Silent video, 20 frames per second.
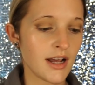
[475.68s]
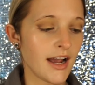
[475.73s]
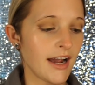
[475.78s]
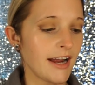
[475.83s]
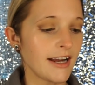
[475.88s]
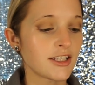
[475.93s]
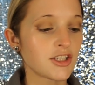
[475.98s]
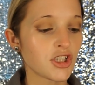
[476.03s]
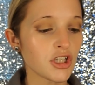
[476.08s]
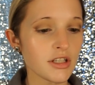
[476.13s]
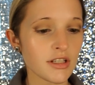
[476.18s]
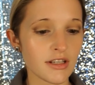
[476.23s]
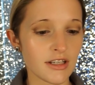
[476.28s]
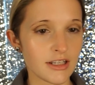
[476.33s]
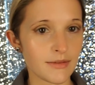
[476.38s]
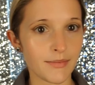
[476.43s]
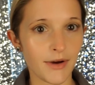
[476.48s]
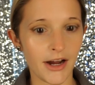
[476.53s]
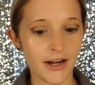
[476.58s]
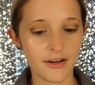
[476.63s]
It's just a
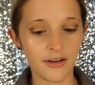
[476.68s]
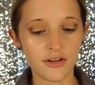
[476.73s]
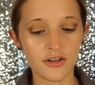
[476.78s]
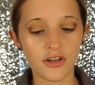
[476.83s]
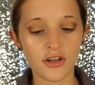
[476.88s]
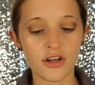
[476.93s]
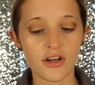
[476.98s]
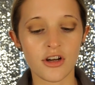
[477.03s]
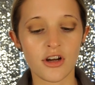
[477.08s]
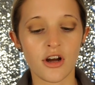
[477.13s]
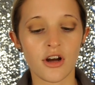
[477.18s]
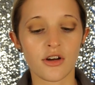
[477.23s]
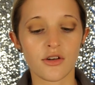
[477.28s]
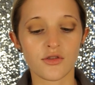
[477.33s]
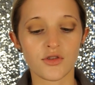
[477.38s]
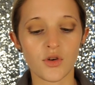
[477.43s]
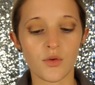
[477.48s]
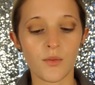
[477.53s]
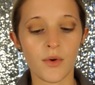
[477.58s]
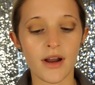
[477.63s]
sponge.
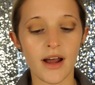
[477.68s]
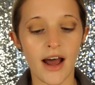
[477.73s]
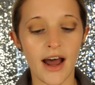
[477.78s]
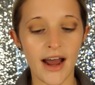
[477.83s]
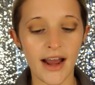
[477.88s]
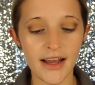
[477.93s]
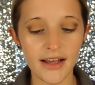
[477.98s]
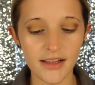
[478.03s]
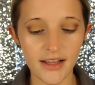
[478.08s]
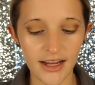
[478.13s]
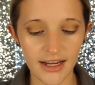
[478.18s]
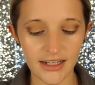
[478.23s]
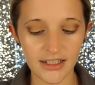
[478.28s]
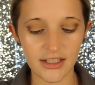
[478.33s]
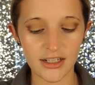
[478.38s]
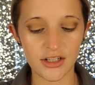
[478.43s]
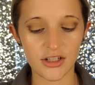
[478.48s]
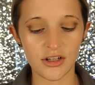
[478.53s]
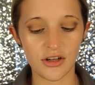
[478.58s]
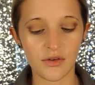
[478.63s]
So what I like
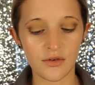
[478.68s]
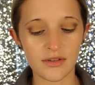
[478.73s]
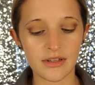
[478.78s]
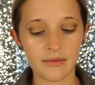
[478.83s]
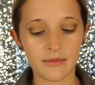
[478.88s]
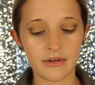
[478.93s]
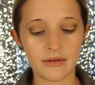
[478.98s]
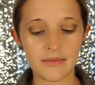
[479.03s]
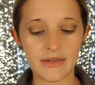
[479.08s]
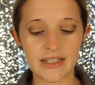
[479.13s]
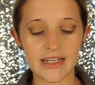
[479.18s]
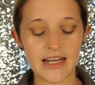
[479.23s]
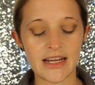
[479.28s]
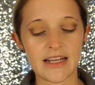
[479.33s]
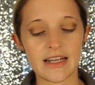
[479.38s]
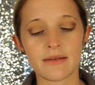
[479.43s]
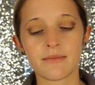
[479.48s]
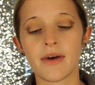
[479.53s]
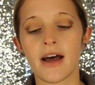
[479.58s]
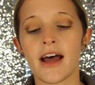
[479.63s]
to do is I'm going to be
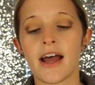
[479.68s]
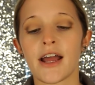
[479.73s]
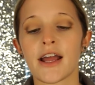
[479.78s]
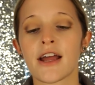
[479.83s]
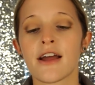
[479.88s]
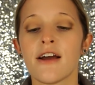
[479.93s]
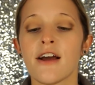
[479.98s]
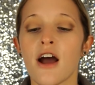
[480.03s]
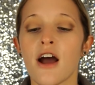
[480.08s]
taking my